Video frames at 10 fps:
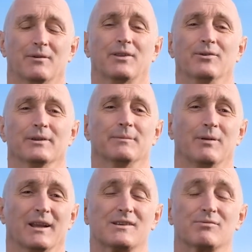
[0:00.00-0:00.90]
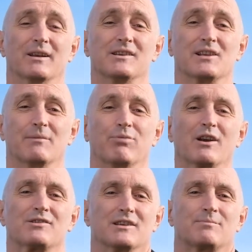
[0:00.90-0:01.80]
We thought the police would easily
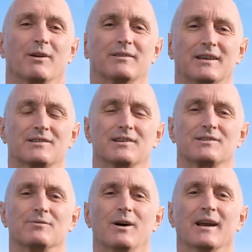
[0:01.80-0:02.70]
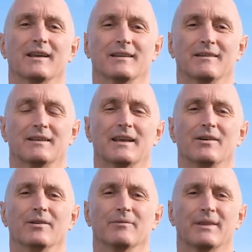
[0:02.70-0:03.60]
brush these protesters away and they would get
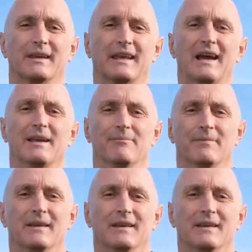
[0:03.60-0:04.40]
on with the game.